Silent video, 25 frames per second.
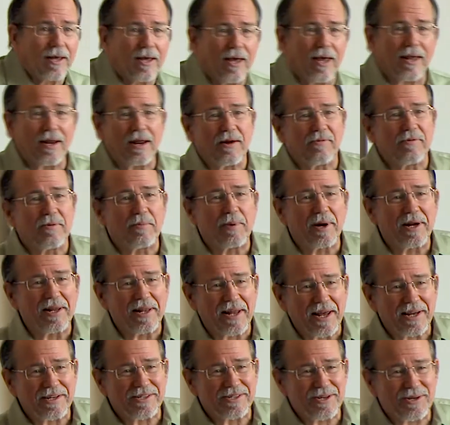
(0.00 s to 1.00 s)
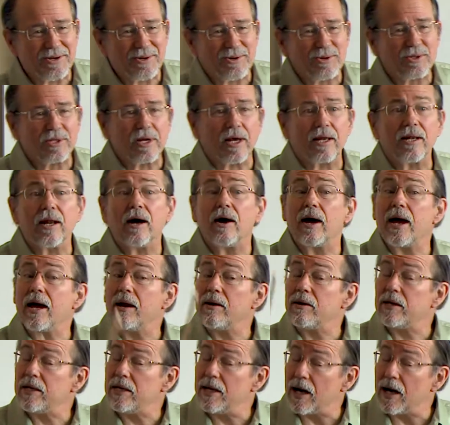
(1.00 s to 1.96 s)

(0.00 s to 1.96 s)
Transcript: And everybody likes to use that now. And